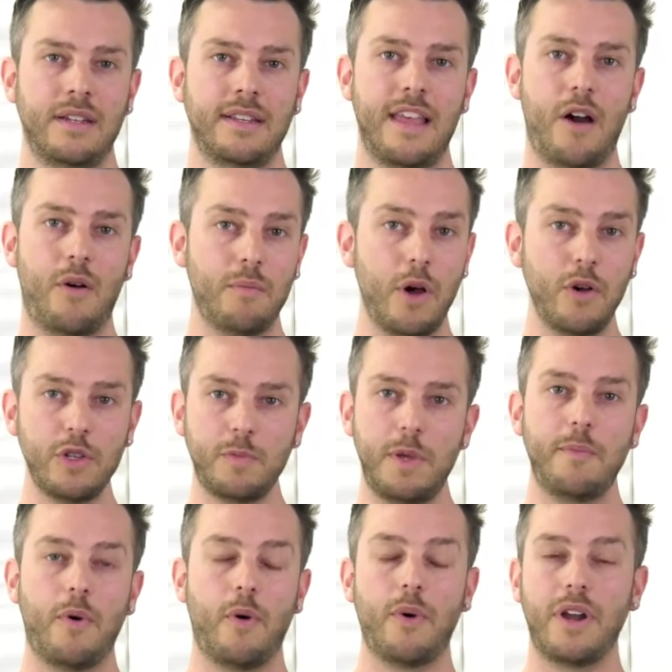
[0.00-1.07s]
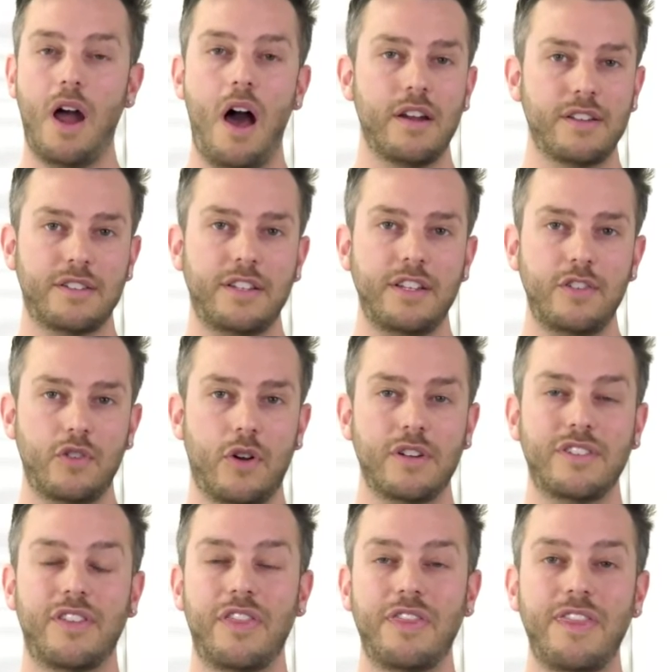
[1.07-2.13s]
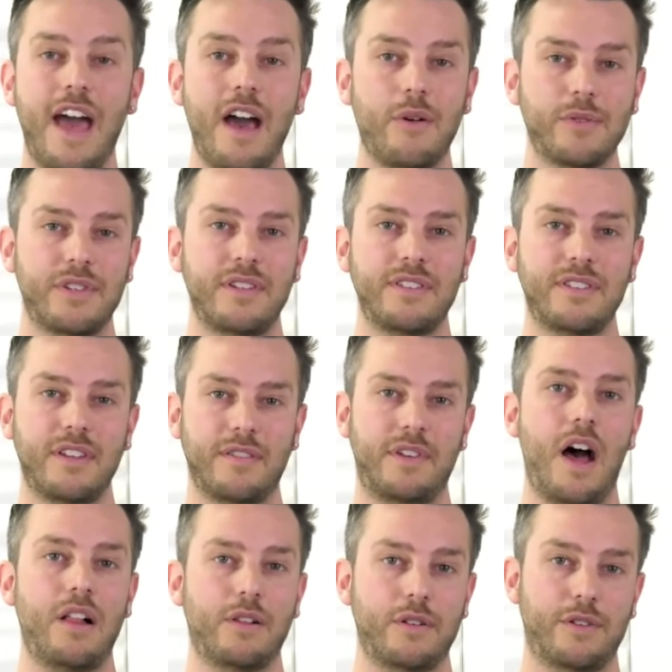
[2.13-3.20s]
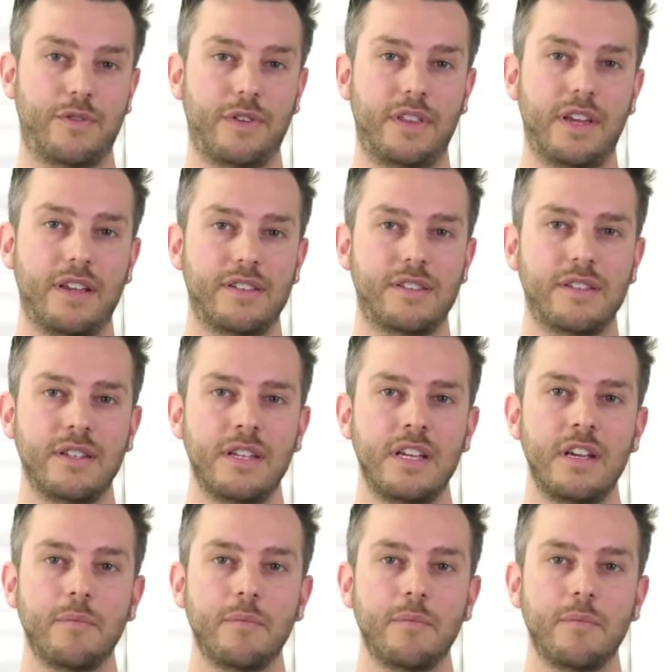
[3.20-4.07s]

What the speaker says: Now, most people would honestly charge thousands of dollars for this,